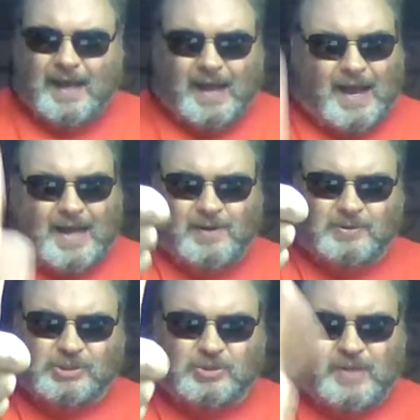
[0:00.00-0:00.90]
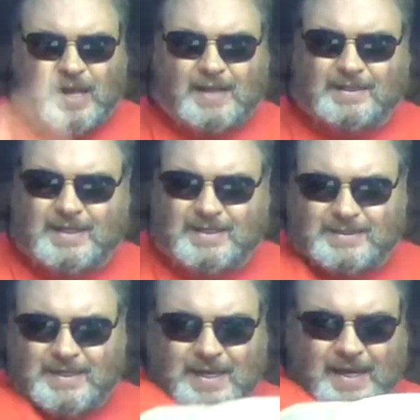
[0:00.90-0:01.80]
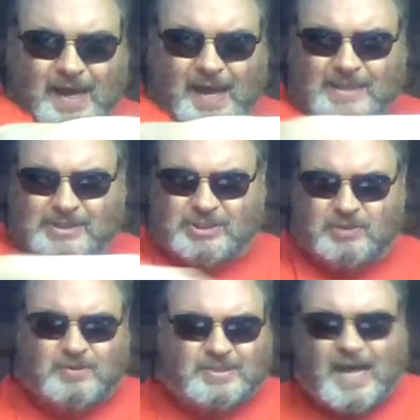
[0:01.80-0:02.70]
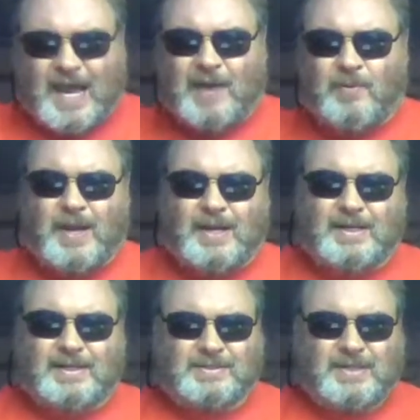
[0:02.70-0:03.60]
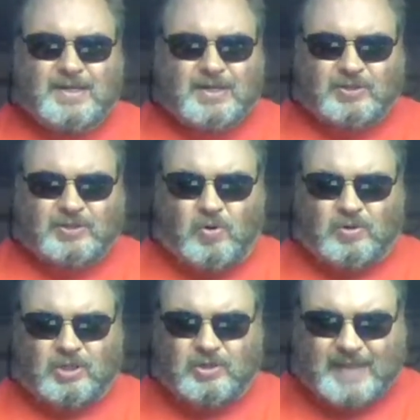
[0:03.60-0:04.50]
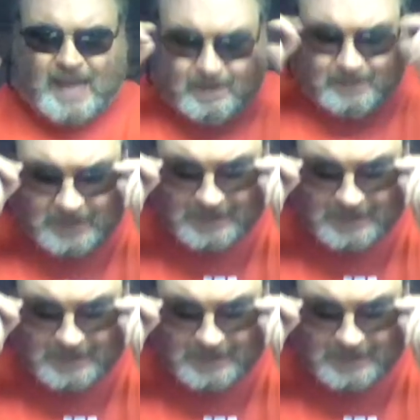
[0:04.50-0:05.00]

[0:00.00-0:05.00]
I don't shoot like this. I shoot sideways. Don't look at me